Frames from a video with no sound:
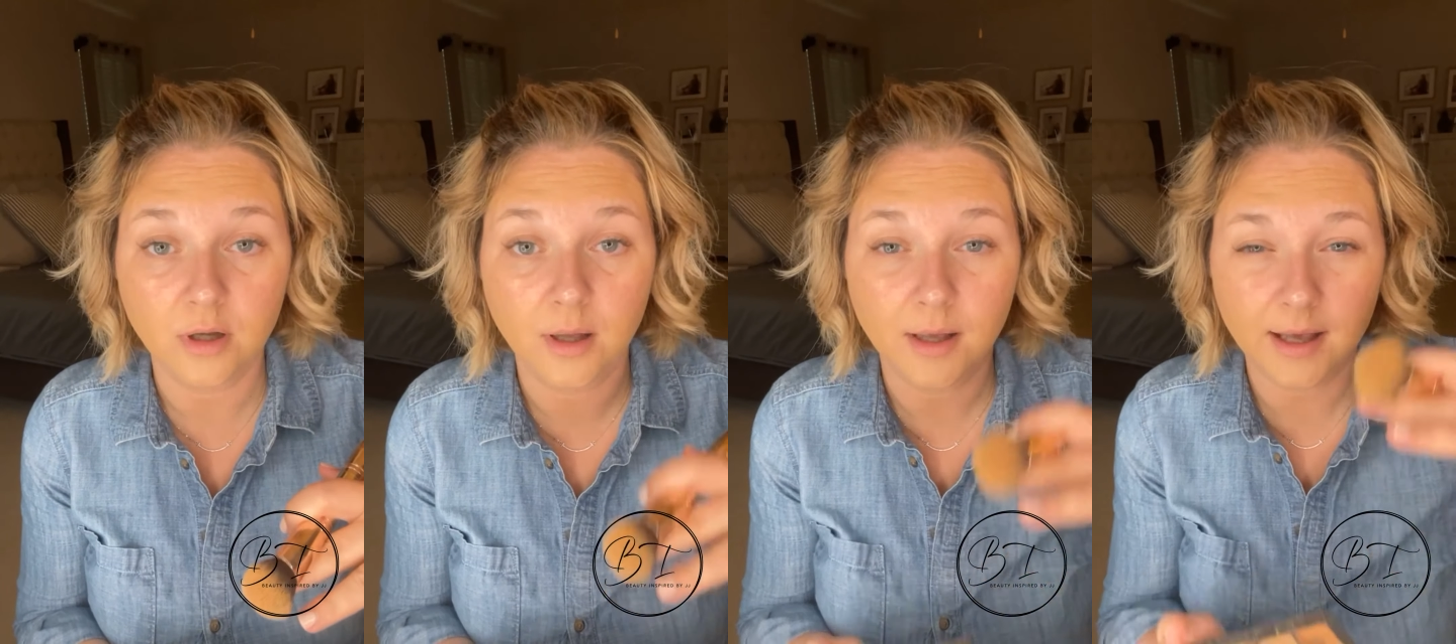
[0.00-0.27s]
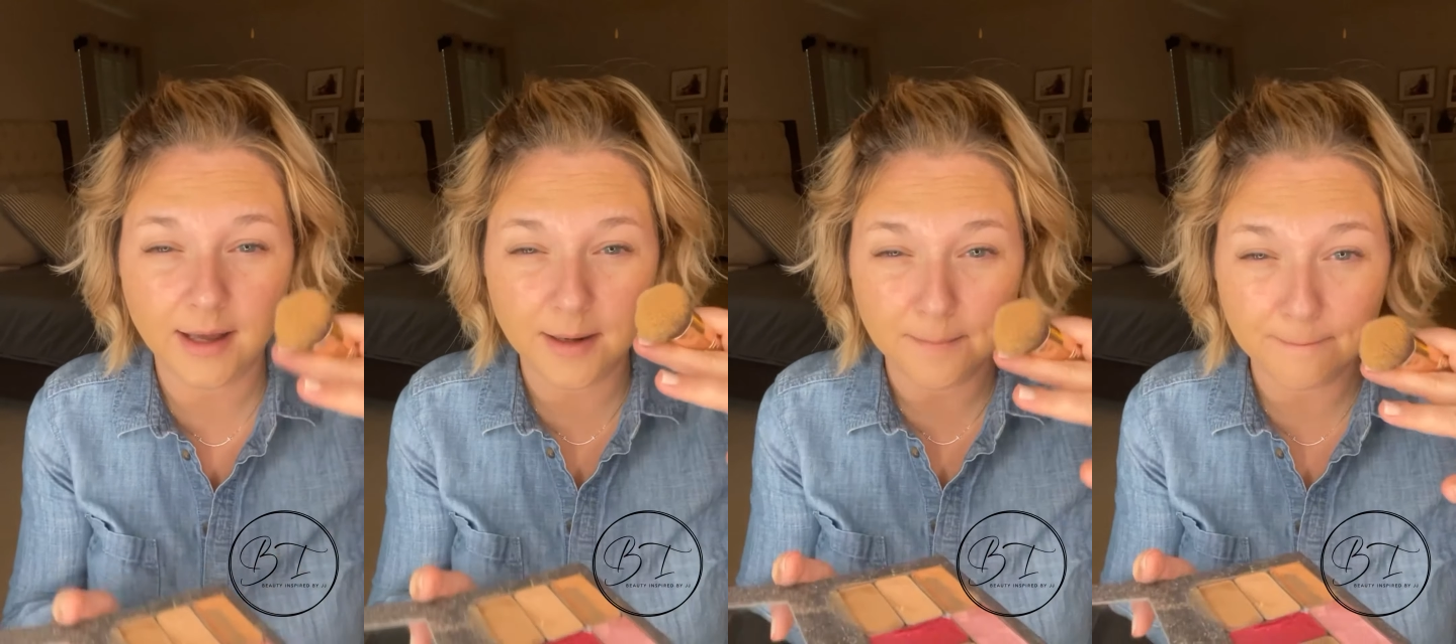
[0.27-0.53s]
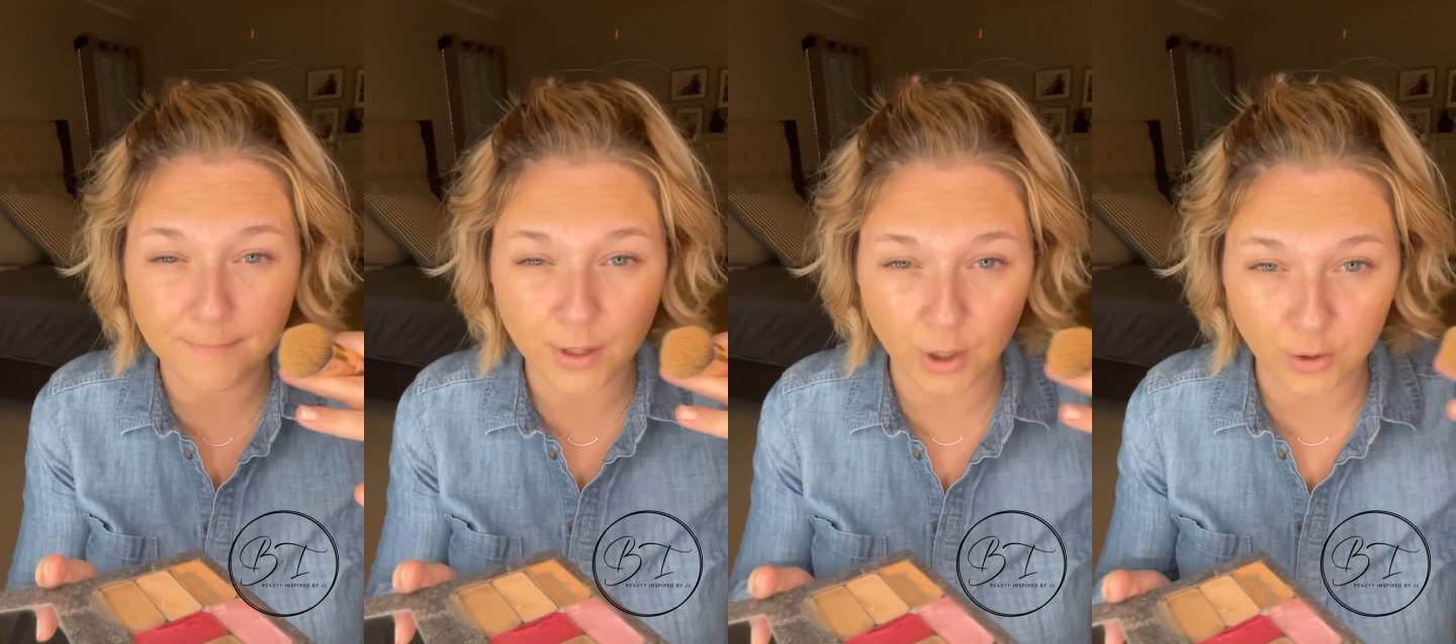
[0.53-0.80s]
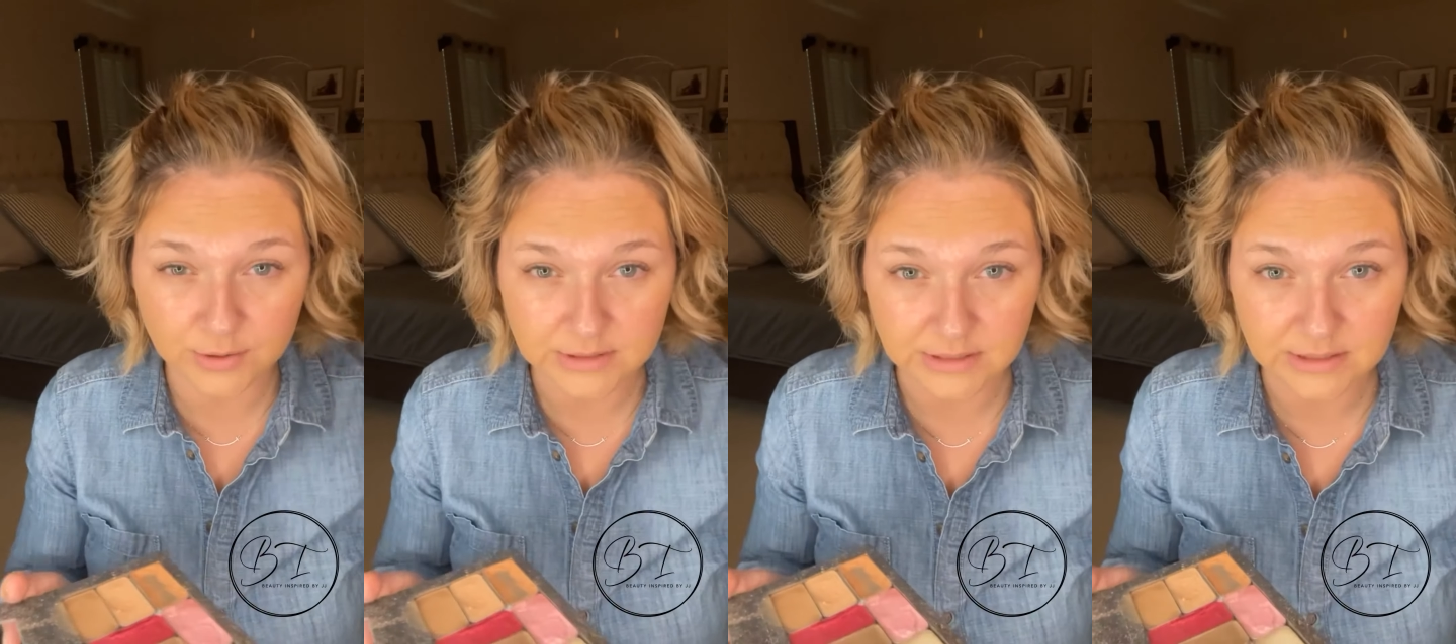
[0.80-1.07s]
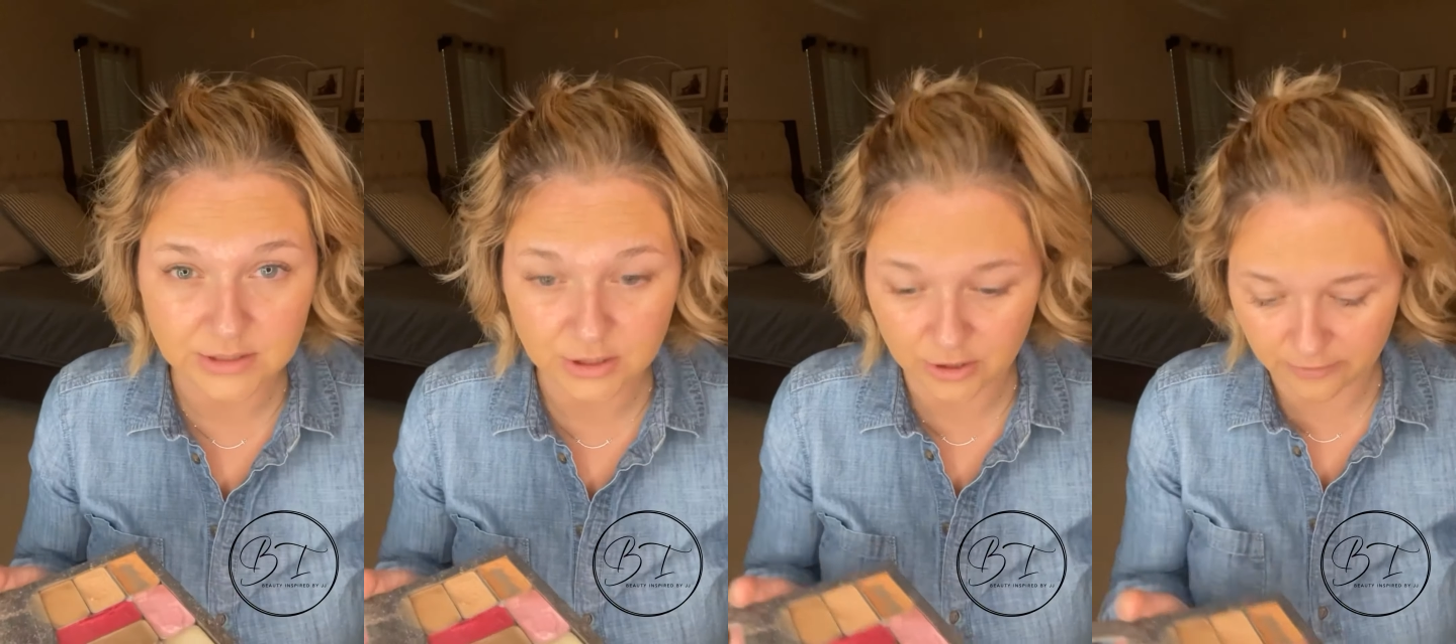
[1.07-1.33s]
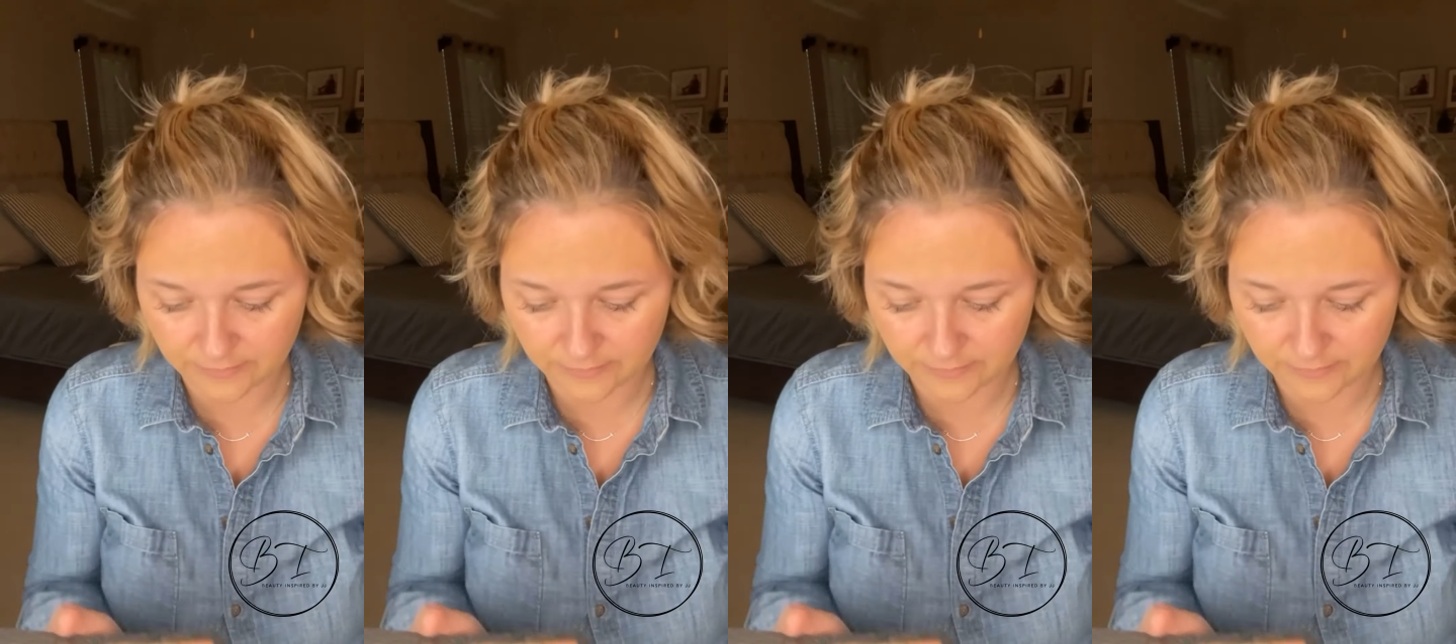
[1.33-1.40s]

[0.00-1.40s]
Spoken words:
kind of melt into your